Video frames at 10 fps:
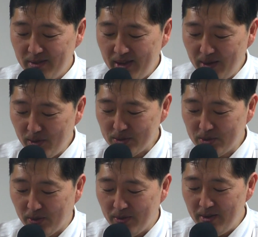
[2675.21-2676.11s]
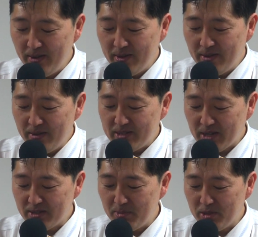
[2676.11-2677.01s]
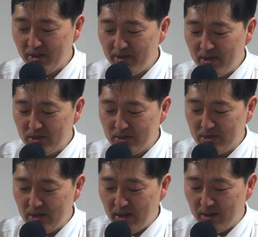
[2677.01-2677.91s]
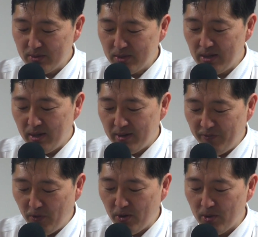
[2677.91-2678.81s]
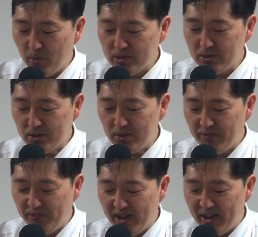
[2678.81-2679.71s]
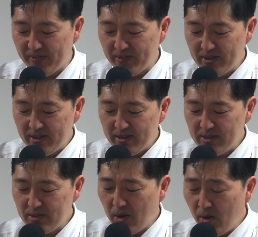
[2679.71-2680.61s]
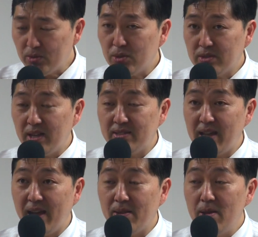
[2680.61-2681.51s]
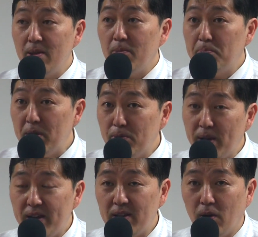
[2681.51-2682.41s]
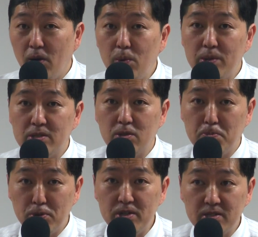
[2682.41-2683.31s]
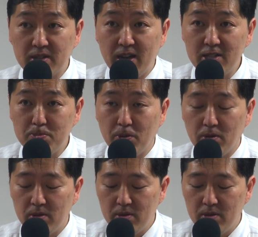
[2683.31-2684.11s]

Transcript: And also, 2 Timothy 4:1-2 and 5, it also says that be ready always to preach the gospel.